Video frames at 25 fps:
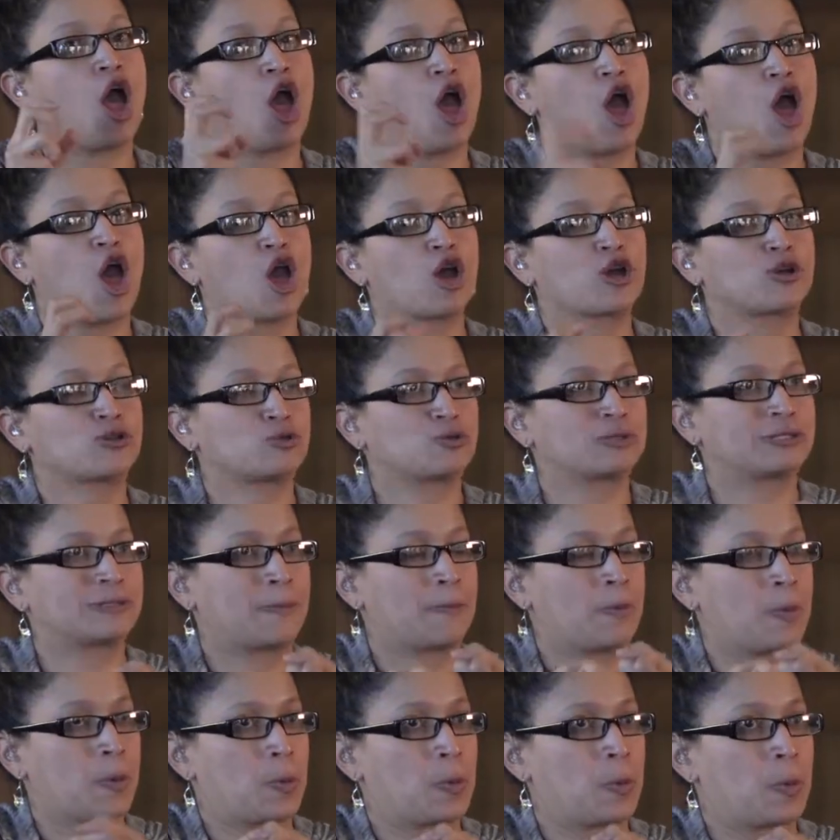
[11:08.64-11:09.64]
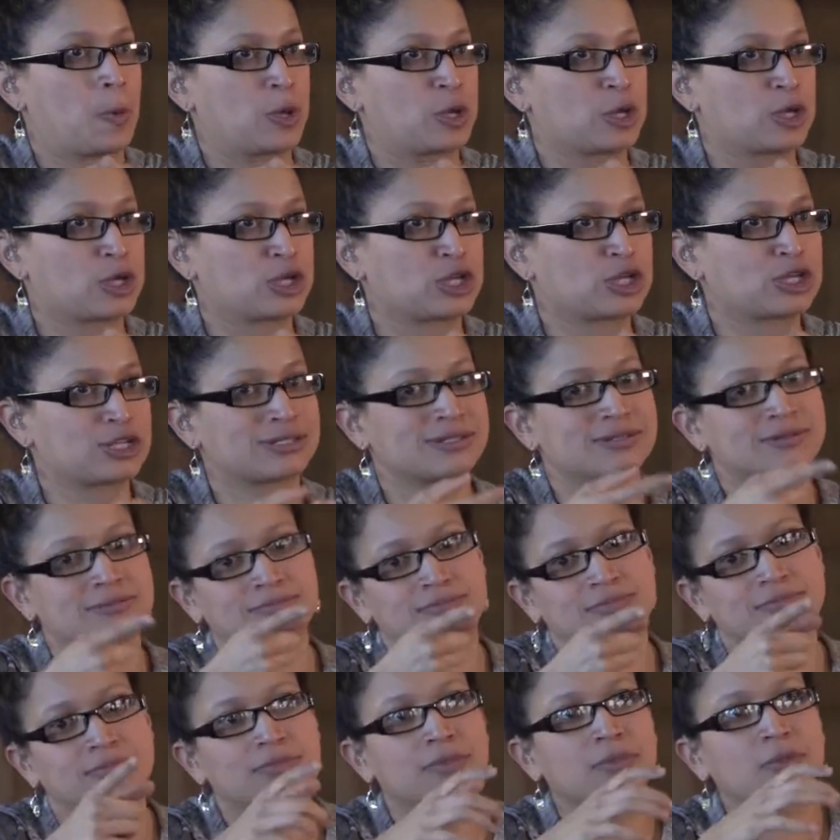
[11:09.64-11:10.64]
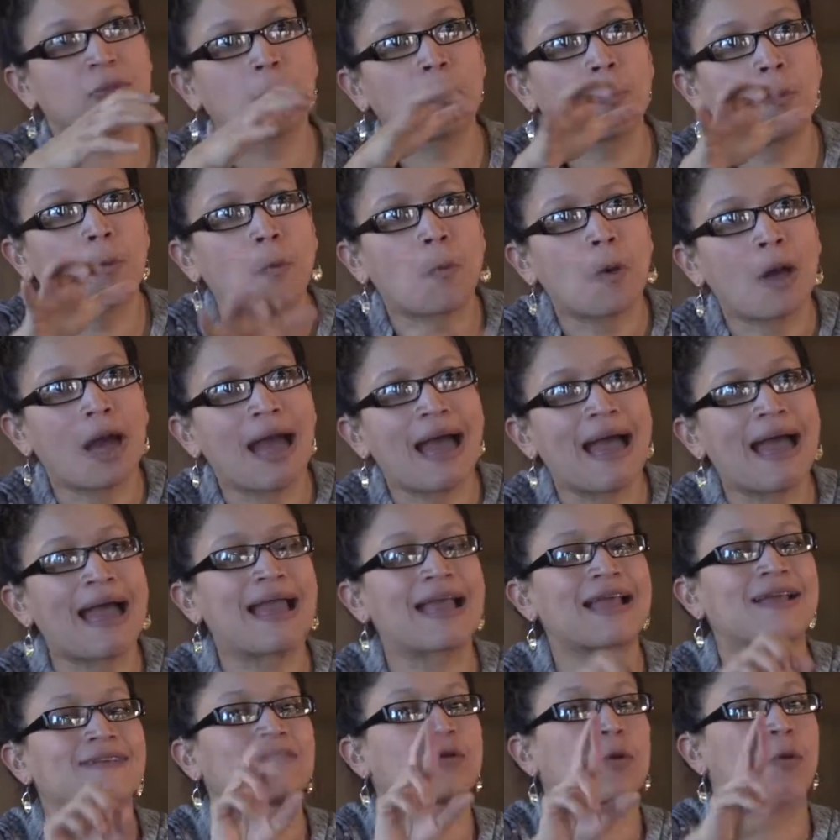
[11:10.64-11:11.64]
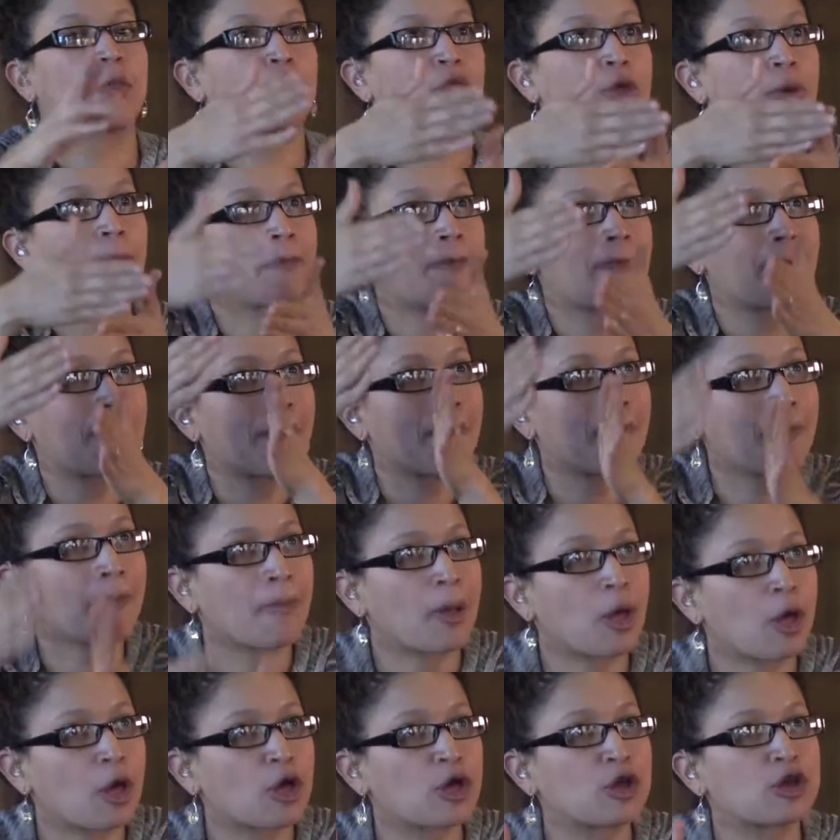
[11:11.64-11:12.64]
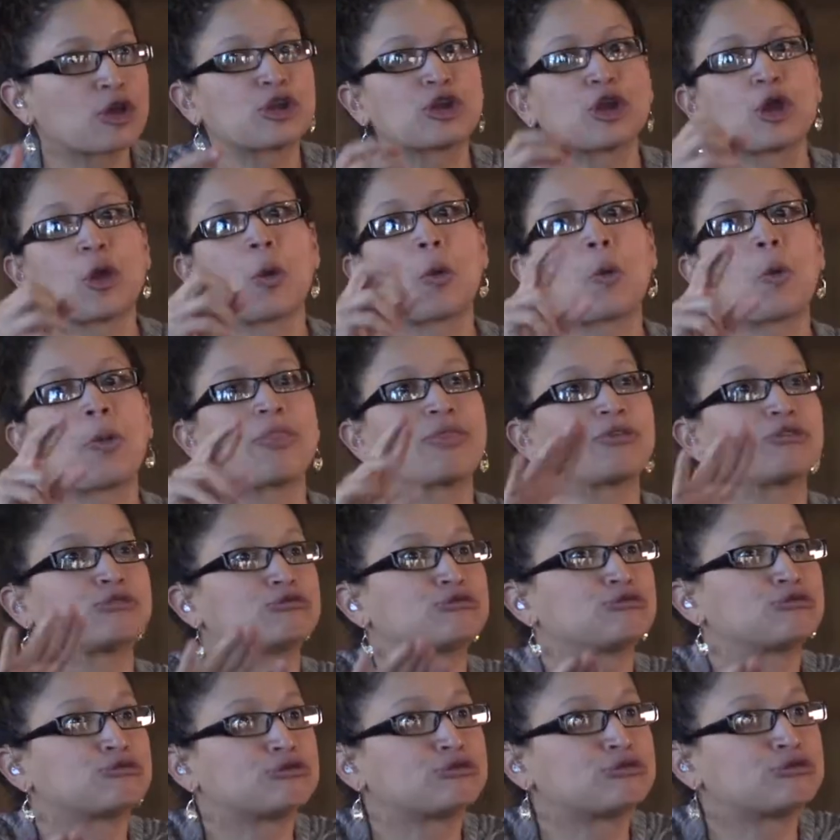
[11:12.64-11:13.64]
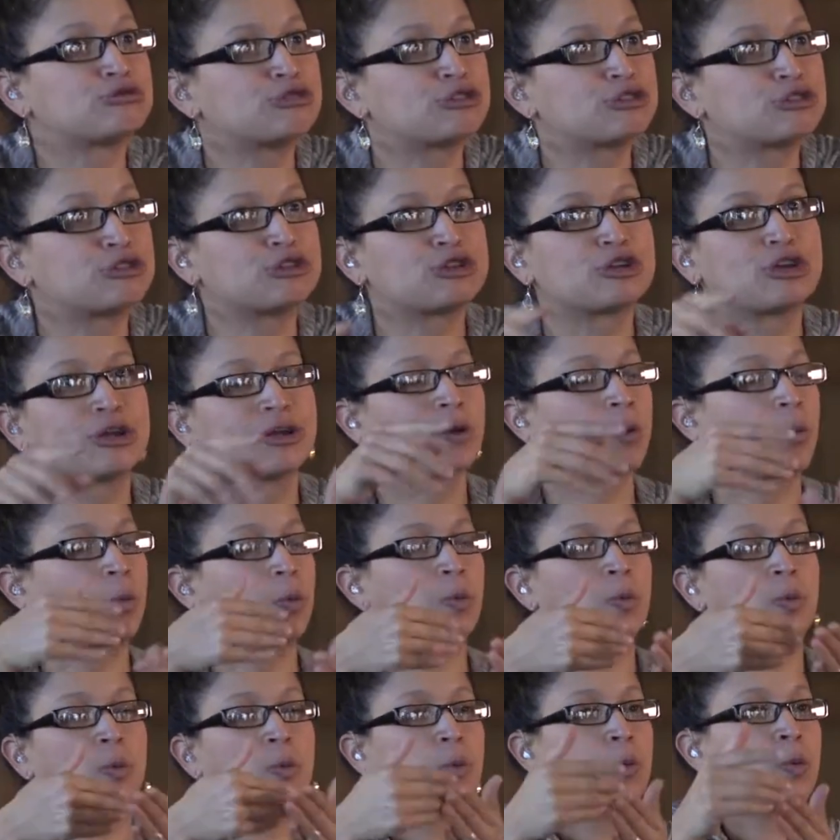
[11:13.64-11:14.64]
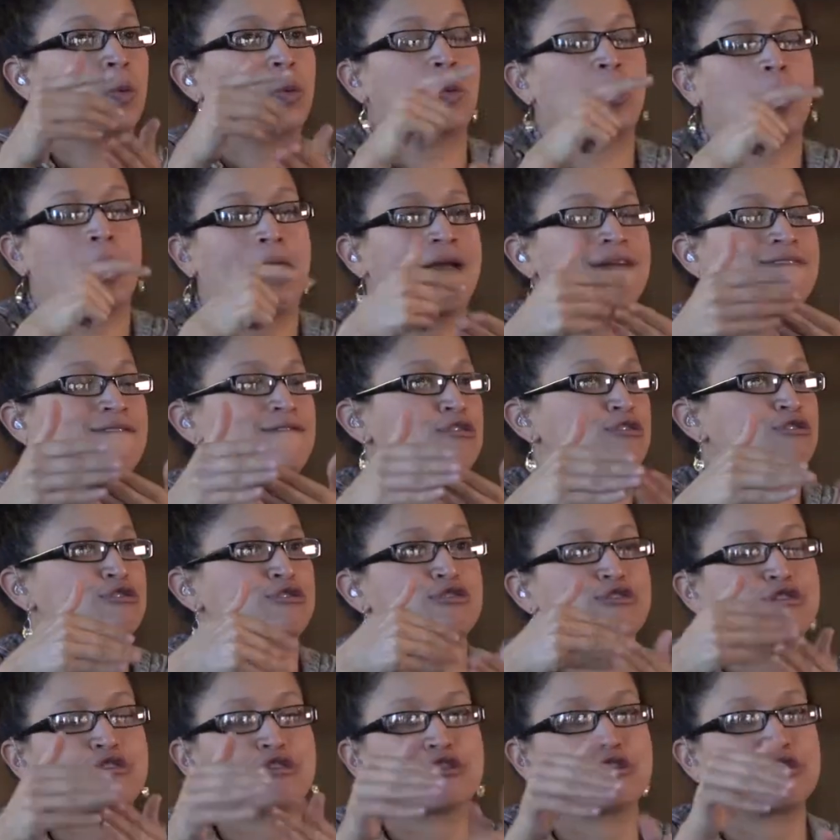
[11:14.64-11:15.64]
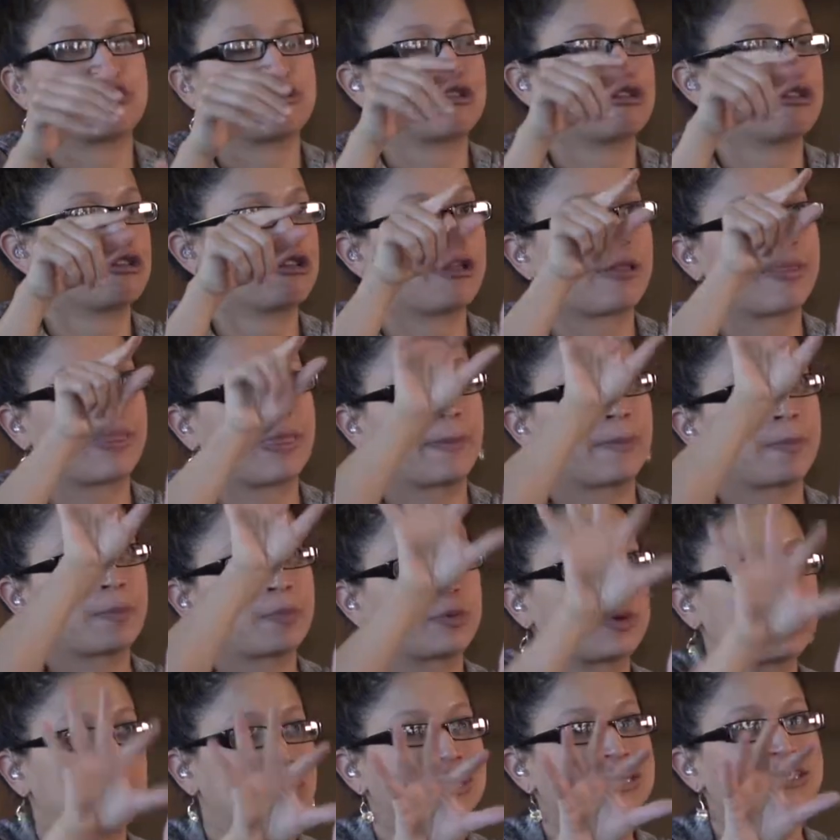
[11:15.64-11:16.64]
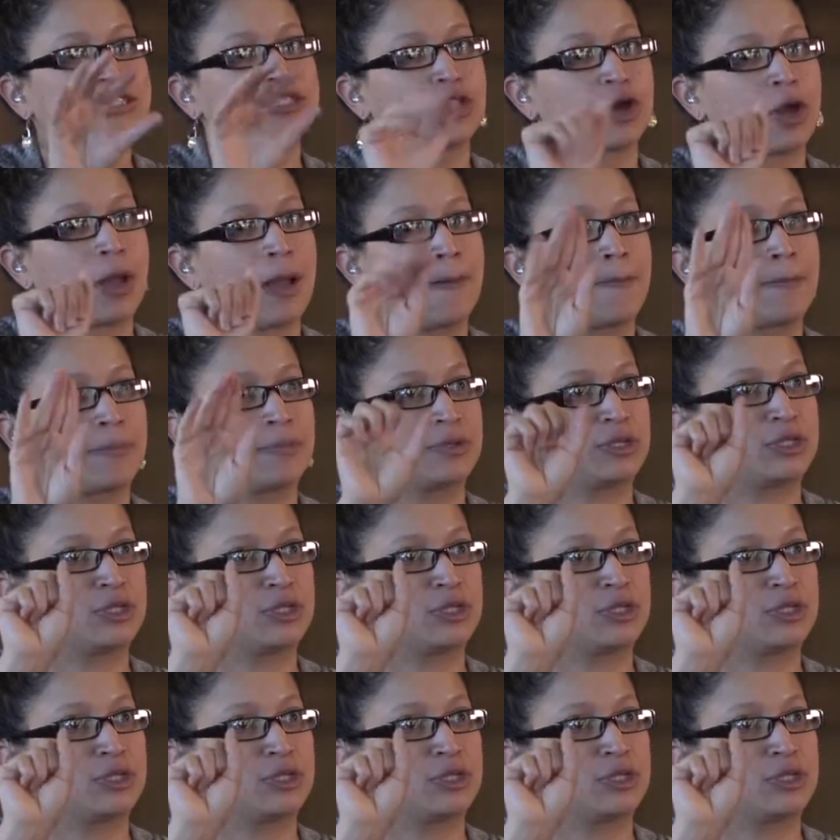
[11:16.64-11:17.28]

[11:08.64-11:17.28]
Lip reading: is maybe not trusting that individual or not trusting their wife or partner or children, and